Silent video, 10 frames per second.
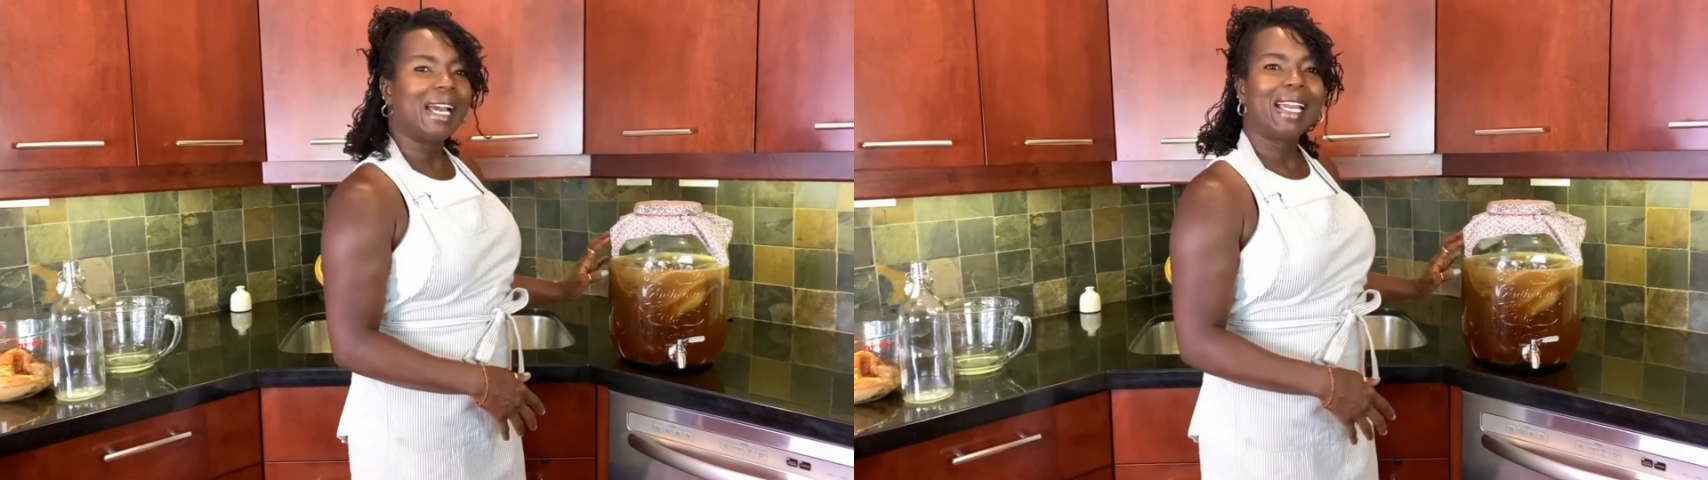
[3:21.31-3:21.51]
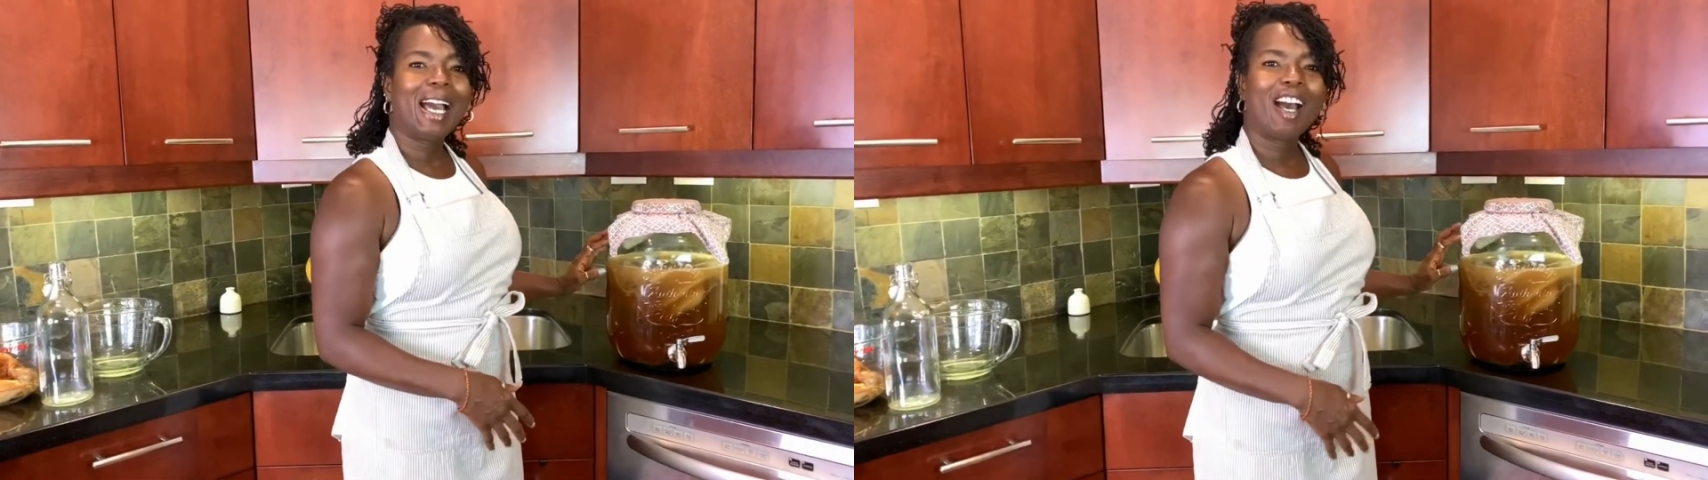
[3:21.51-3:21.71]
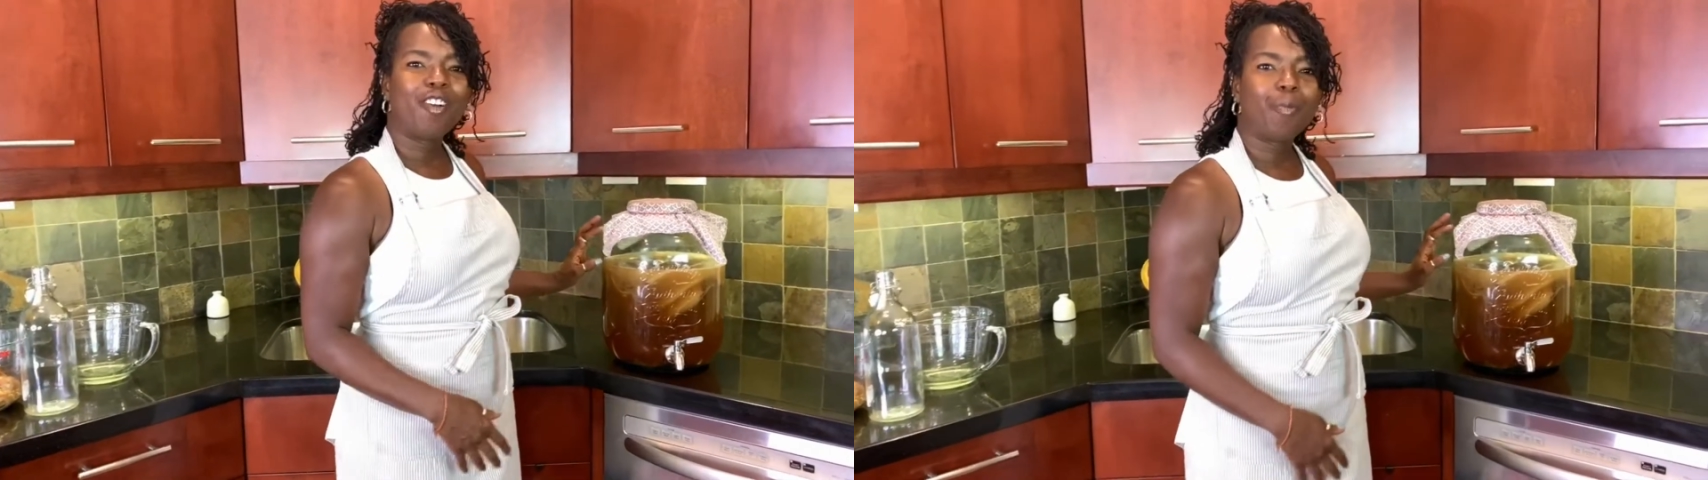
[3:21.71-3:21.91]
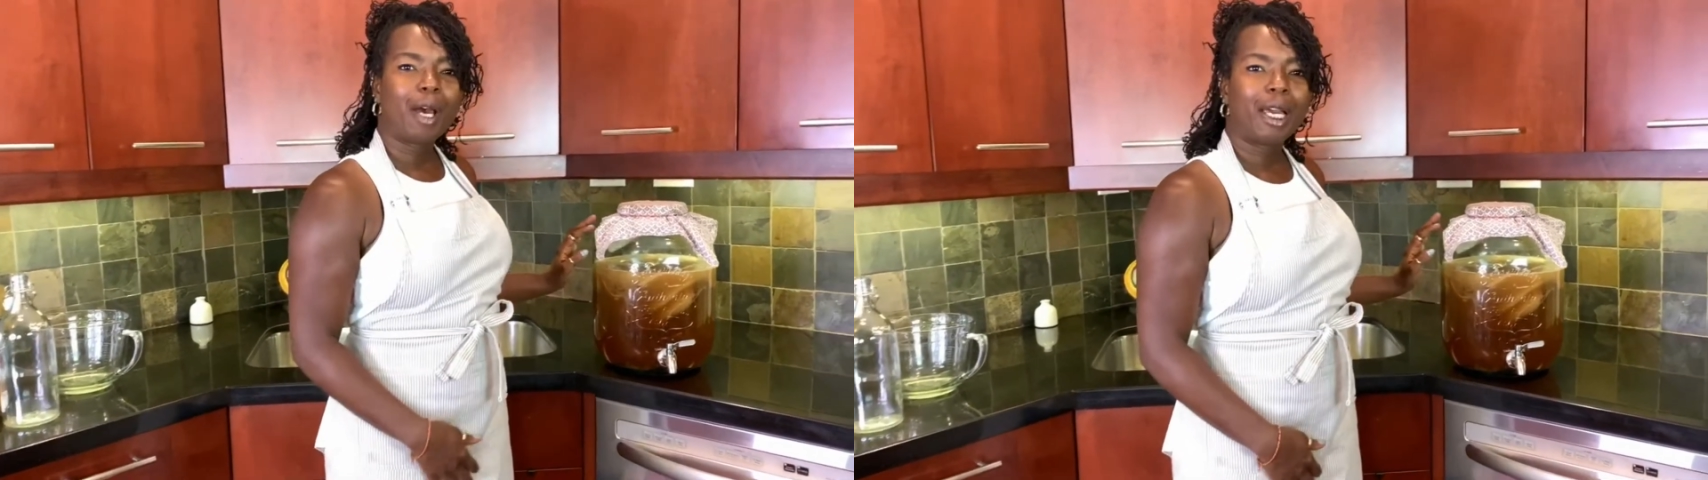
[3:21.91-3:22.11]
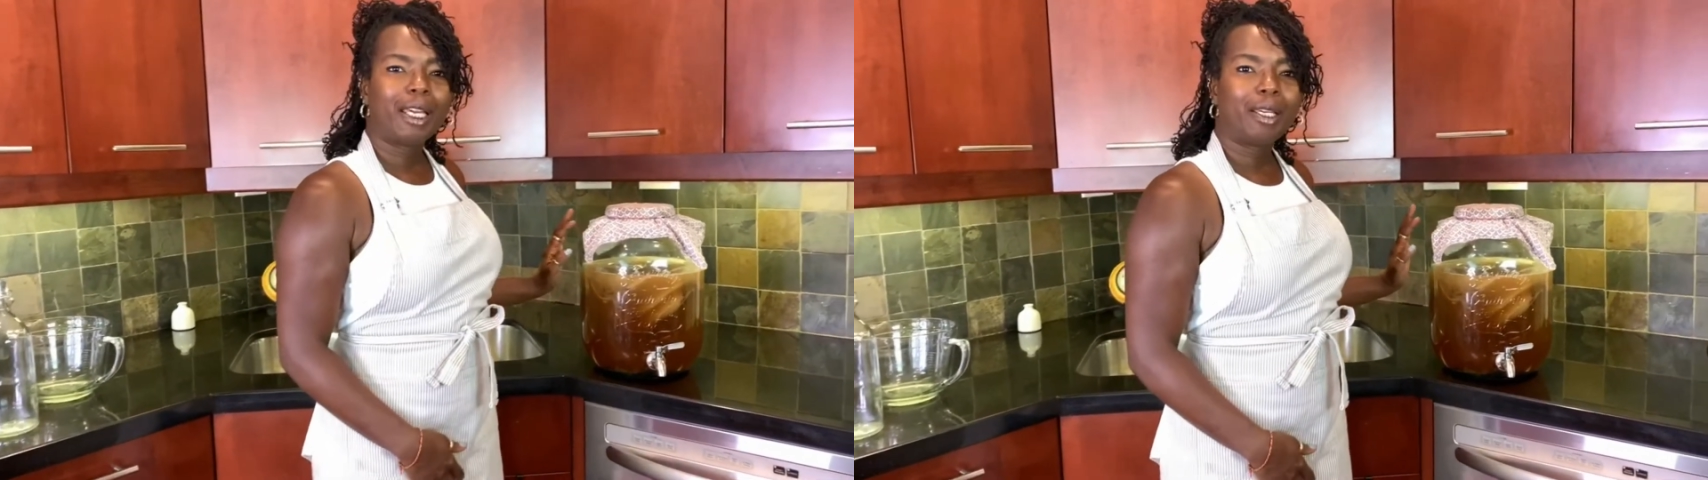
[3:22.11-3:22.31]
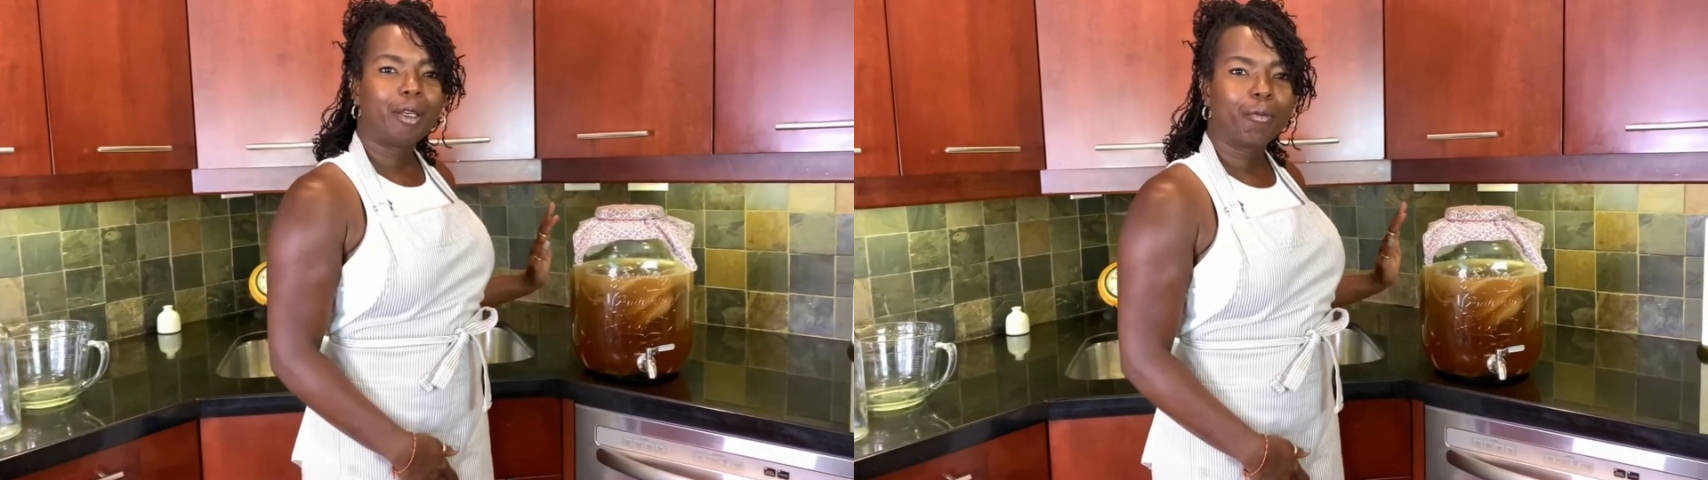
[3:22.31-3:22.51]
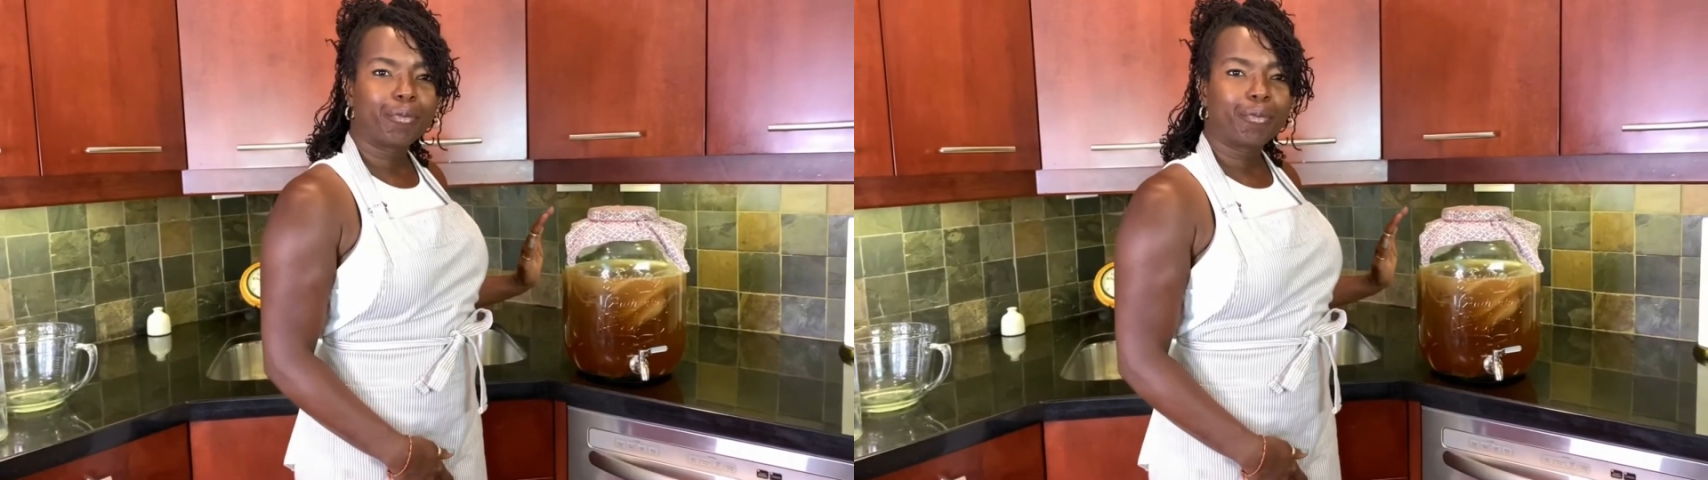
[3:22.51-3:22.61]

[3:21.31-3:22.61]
have my